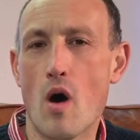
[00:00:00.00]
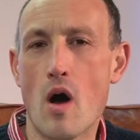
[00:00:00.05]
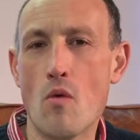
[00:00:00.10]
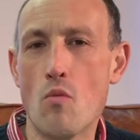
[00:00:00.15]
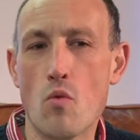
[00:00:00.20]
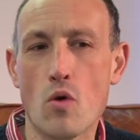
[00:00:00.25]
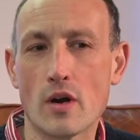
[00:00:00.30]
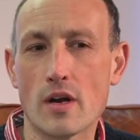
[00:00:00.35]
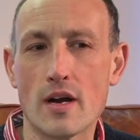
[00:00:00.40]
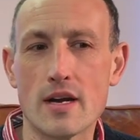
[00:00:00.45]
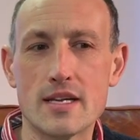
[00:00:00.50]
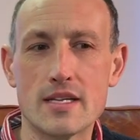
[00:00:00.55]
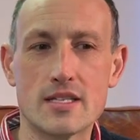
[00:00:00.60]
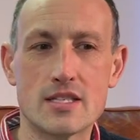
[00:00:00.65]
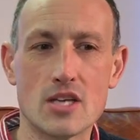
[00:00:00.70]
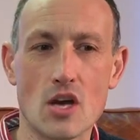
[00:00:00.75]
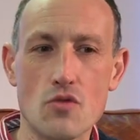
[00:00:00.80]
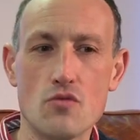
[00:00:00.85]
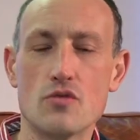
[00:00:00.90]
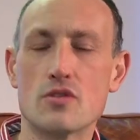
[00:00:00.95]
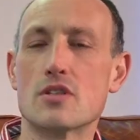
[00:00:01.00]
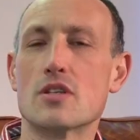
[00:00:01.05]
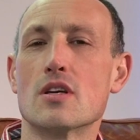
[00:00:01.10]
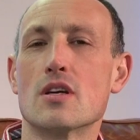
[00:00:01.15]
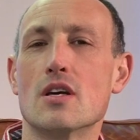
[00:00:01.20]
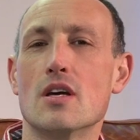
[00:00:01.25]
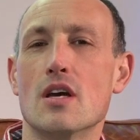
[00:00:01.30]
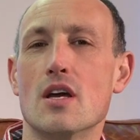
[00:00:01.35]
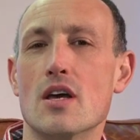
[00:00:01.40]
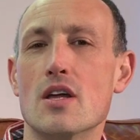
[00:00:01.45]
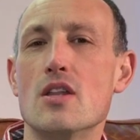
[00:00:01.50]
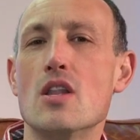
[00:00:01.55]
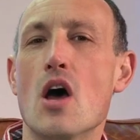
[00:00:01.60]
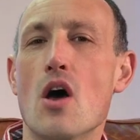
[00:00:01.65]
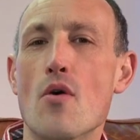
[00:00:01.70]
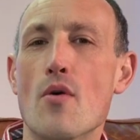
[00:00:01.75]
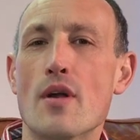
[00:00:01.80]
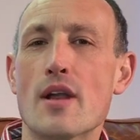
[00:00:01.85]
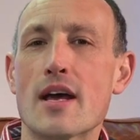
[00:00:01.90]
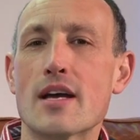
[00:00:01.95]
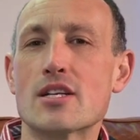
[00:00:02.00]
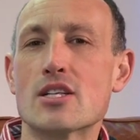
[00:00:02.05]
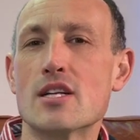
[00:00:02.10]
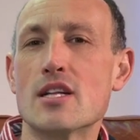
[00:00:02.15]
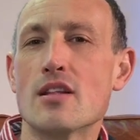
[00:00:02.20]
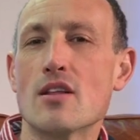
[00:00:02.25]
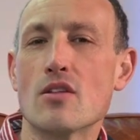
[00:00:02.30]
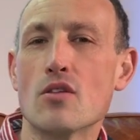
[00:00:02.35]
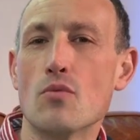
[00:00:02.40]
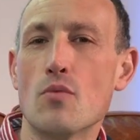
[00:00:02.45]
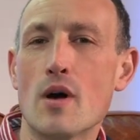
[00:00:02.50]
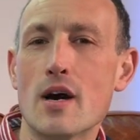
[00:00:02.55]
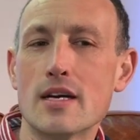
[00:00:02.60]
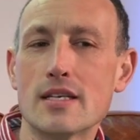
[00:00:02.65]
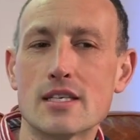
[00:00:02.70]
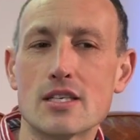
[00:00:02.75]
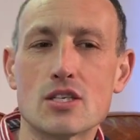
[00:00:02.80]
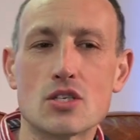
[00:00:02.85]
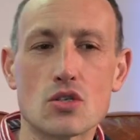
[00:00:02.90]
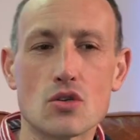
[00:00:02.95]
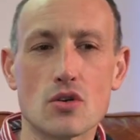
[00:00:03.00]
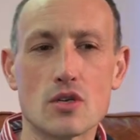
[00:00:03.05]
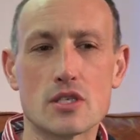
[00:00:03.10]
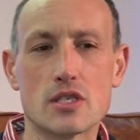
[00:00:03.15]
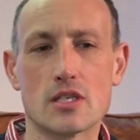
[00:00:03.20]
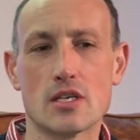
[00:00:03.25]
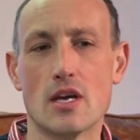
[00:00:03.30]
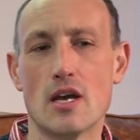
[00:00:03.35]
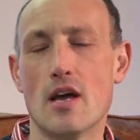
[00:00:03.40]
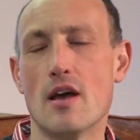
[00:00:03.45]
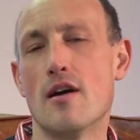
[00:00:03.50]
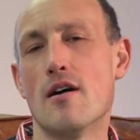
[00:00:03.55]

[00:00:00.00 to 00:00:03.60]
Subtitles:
and what I don't know, and actually that the wisest choice